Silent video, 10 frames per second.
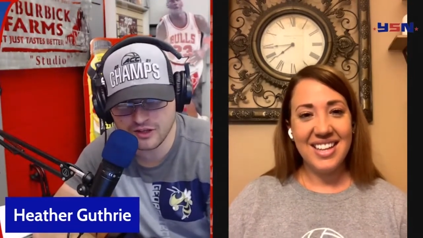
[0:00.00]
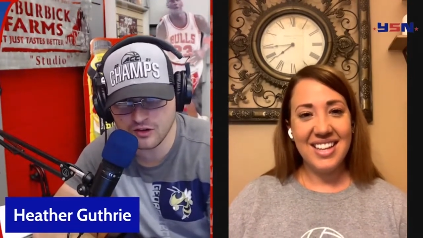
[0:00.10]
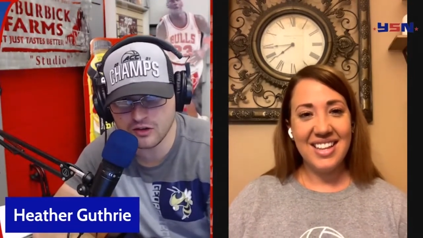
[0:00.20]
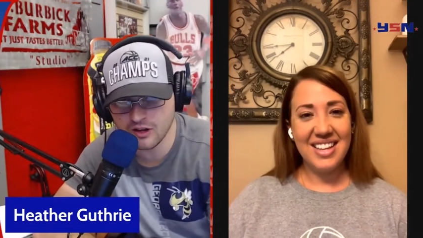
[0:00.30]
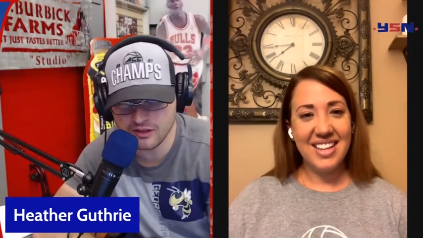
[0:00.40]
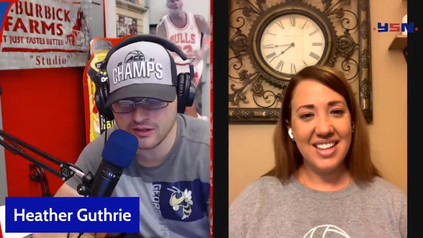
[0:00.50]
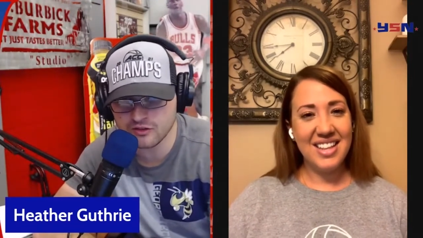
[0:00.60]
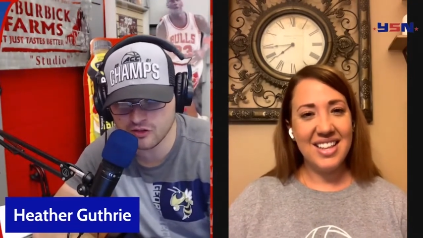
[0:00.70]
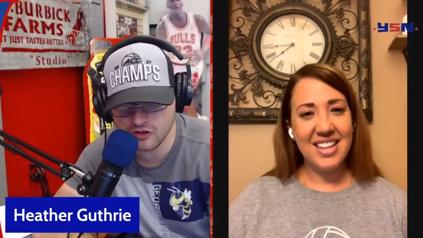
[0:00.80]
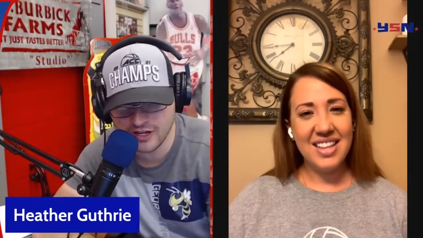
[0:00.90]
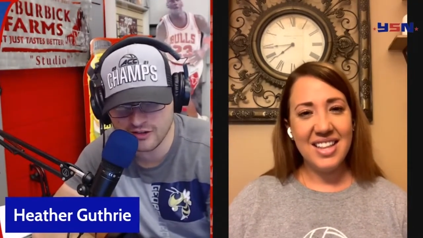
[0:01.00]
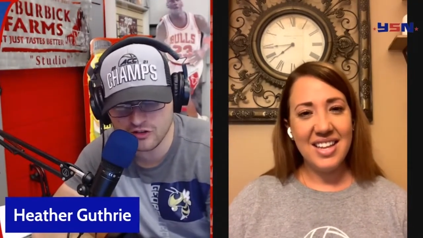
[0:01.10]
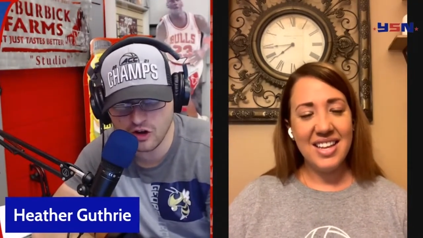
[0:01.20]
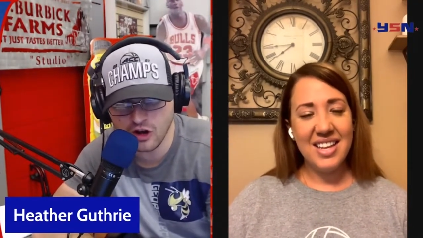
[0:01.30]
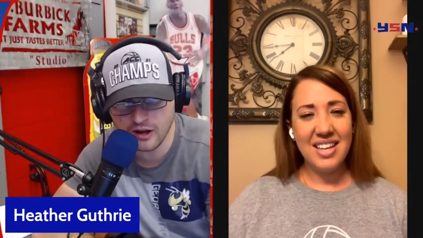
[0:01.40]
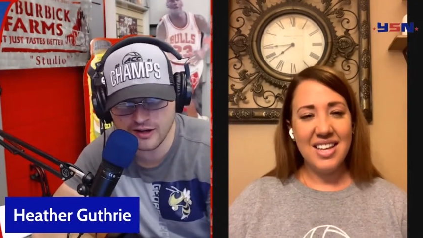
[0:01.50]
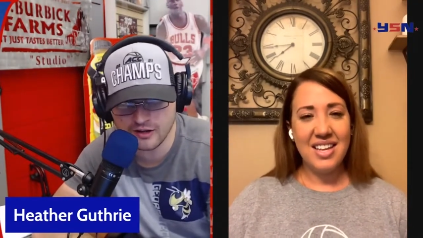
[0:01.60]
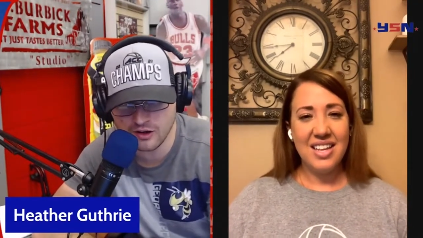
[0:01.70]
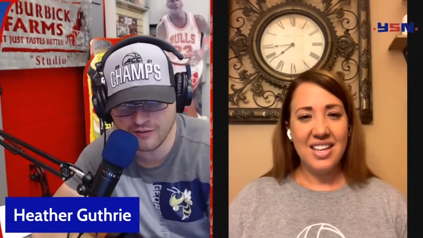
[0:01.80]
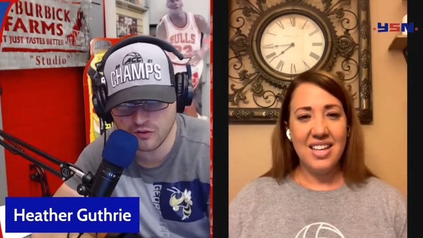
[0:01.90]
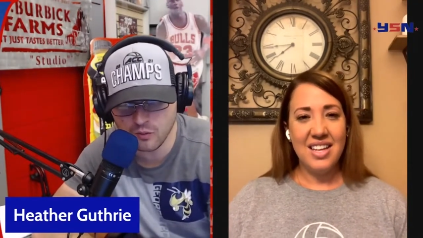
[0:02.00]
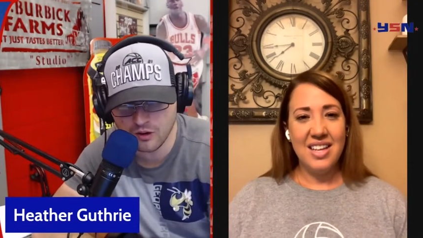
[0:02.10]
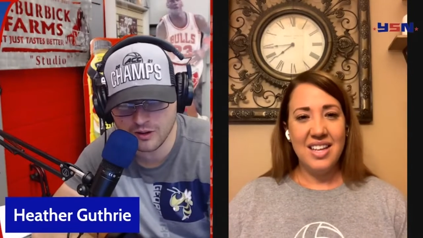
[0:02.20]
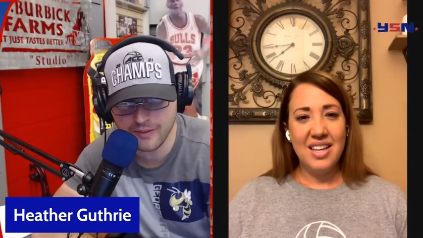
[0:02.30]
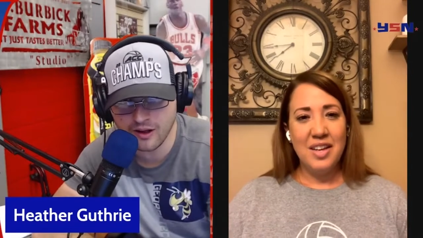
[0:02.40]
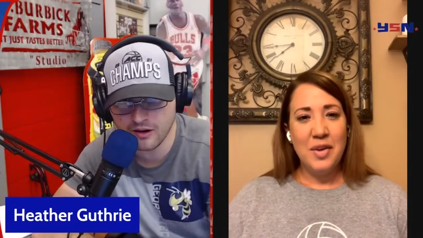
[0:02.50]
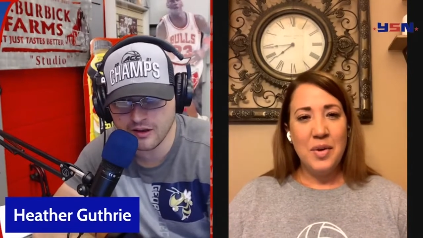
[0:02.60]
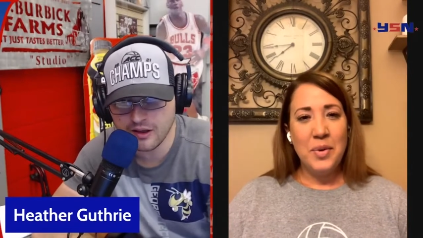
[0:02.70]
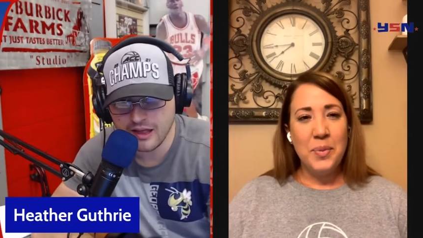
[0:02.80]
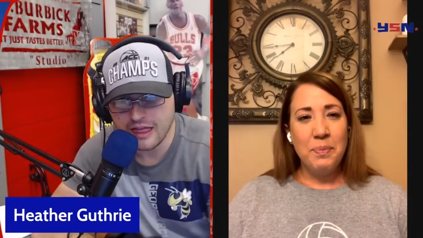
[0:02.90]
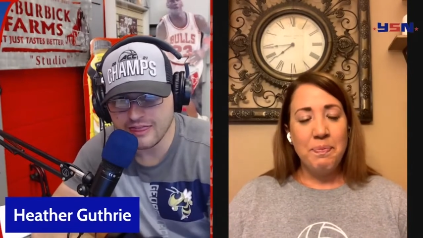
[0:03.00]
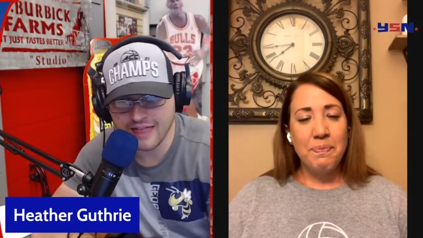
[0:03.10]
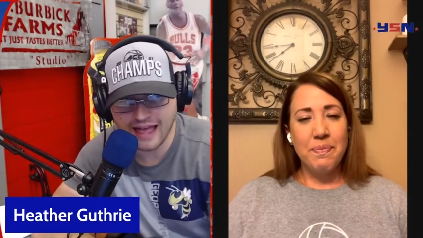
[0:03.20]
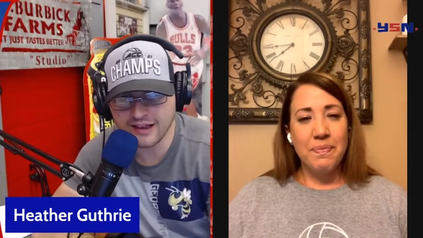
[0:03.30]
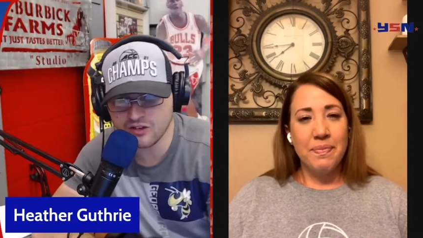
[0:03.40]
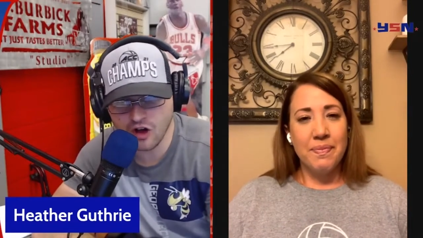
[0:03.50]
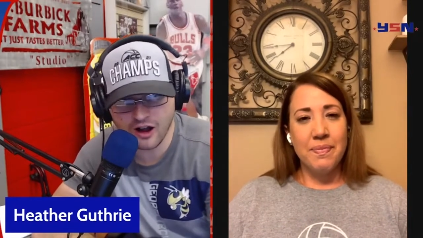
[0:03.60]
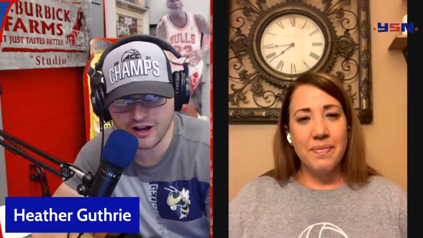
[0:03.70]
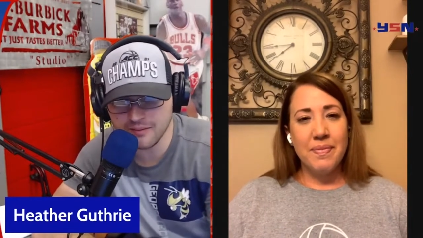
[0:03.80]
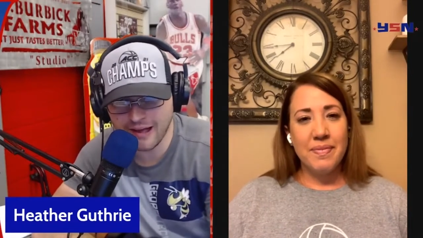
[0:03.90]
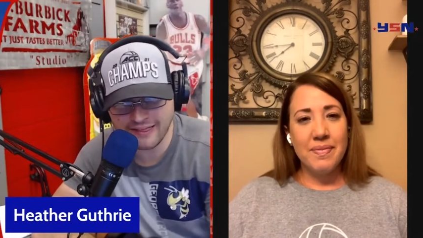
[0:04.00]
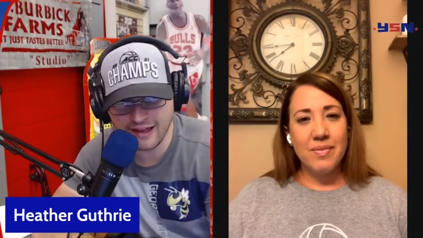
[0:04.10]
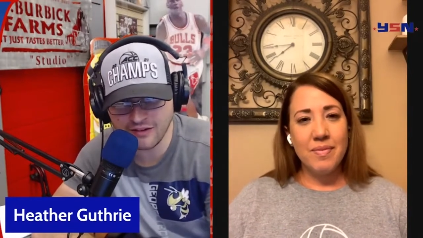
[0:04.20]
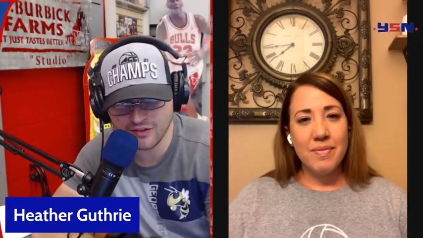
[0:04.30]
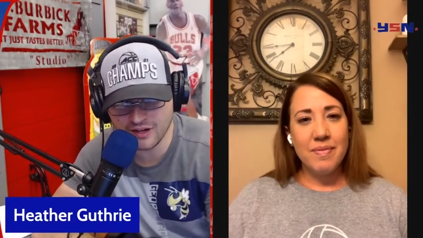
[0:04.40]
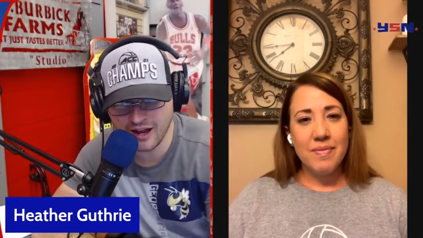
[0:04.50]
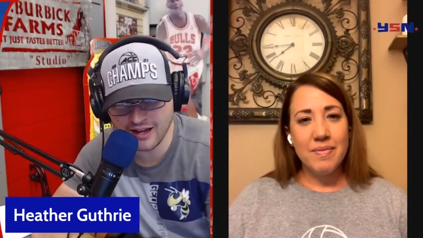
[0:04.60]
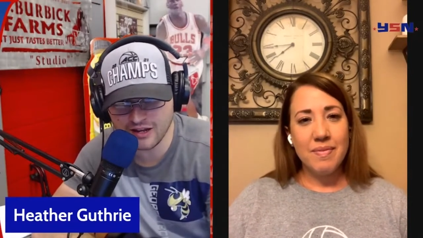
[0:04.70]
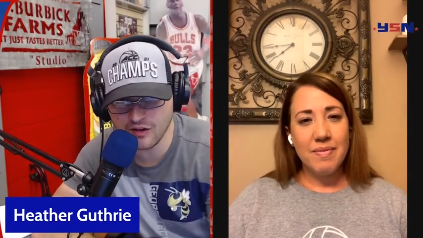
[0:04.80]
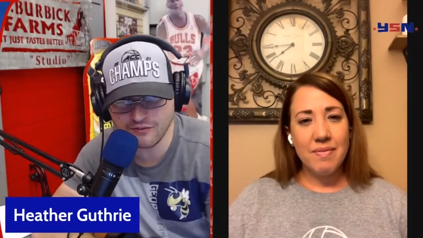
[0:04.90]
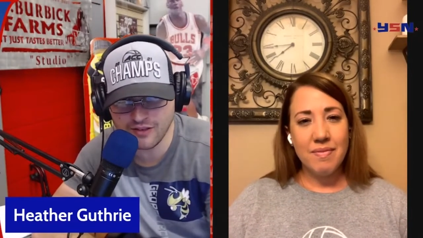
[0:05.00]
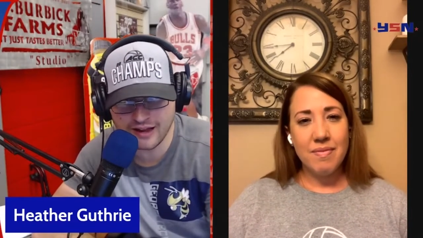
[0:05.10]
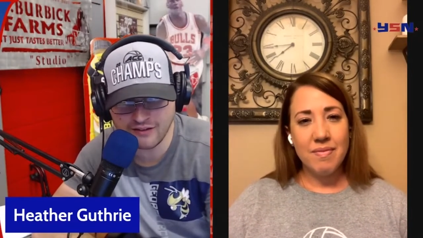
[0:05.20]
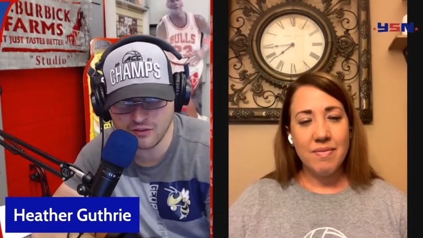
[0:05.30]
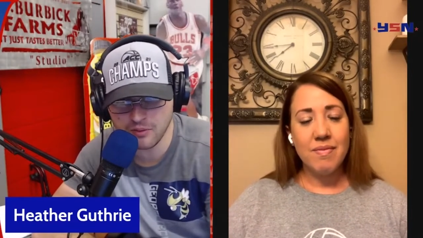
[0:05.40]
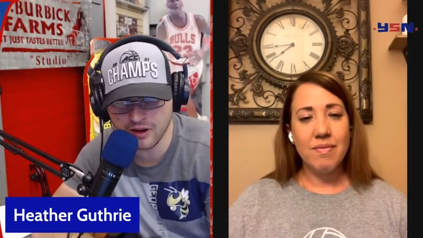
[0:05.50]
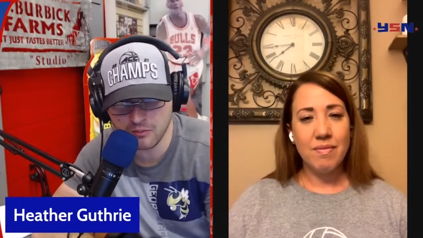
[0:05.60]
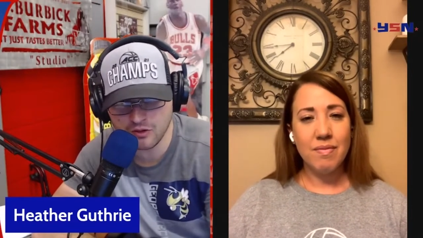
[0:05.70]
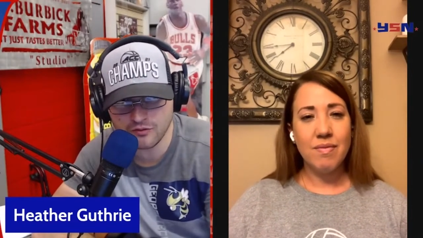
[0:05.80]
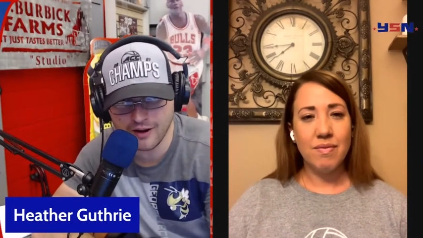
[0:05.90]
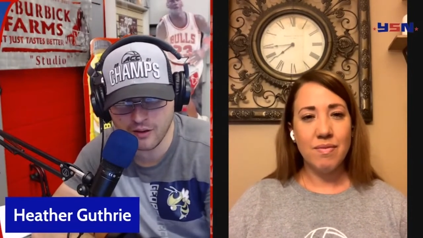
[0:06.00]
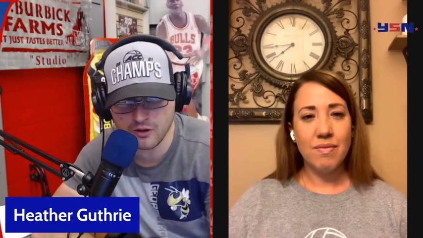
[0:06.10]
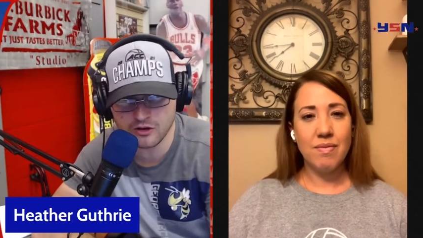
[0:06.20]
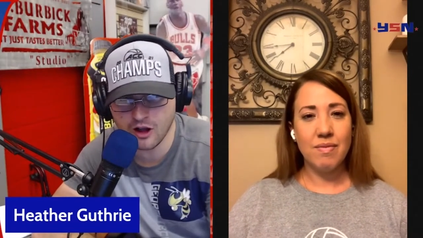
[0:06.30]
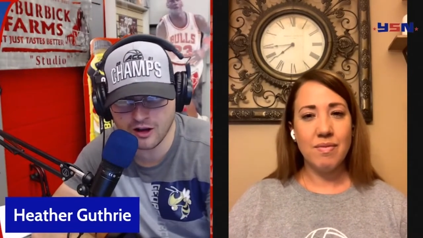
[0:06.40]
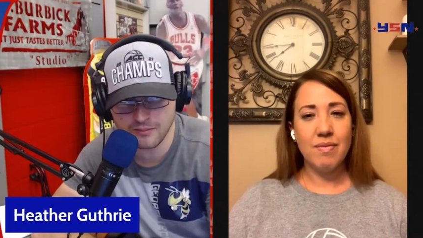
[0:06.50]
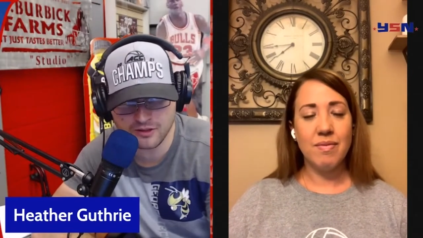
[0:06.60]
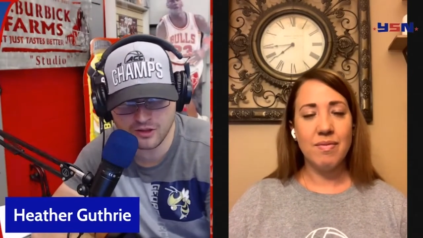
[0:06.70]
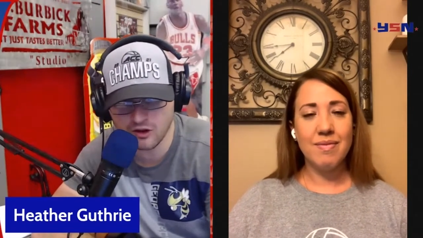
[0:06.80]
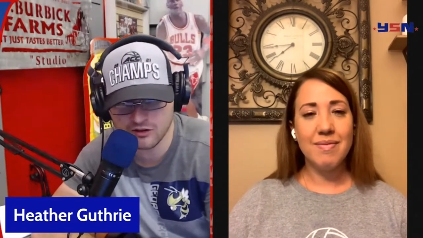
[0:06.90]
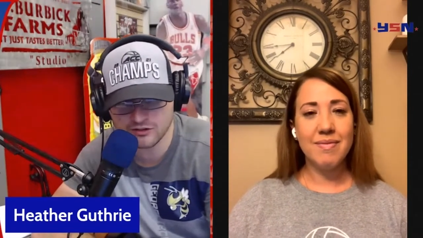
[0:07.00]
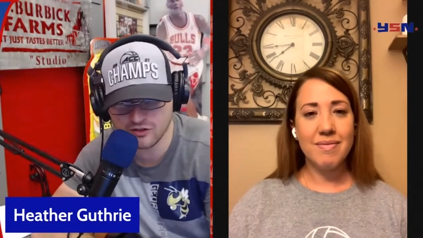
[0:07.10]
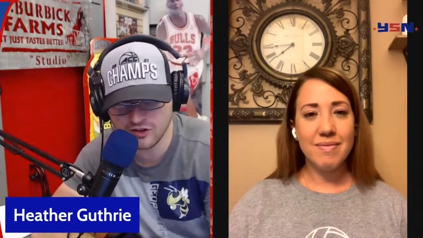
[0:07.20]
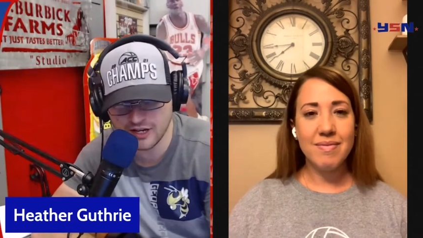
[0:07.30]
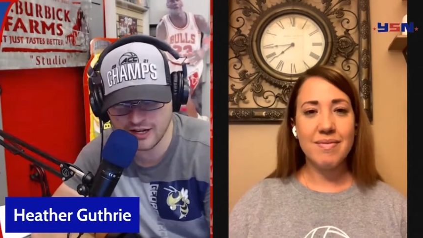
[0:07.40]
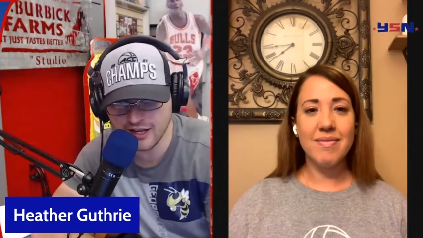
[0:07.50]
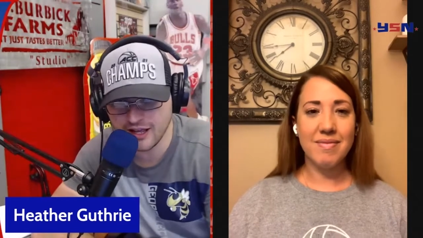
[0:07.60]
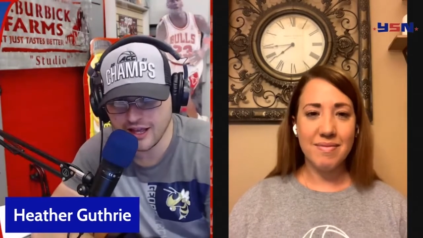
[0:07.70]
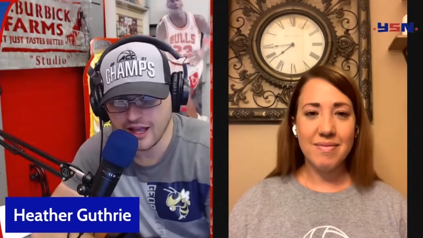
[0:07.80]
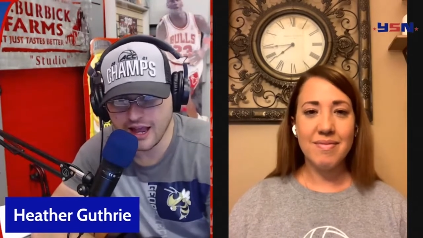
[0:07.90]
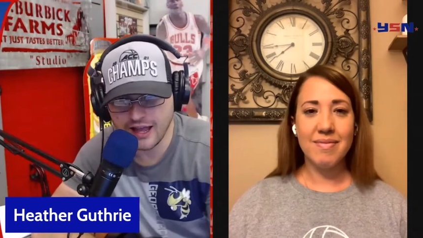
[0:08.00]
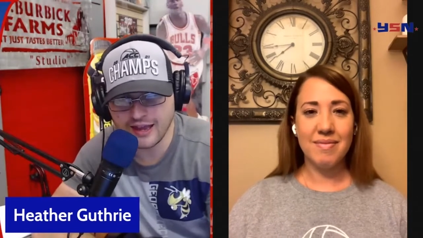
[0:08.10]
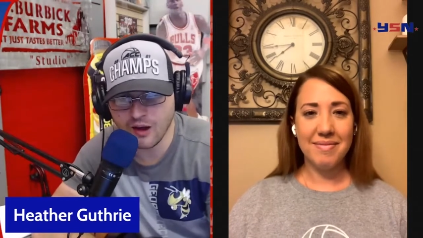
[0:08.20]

Speaker 1: You know, the streak is gone, and you don't have to worry about that talking about that every night. You know, I felt like every player profile we were talking about the long streak, and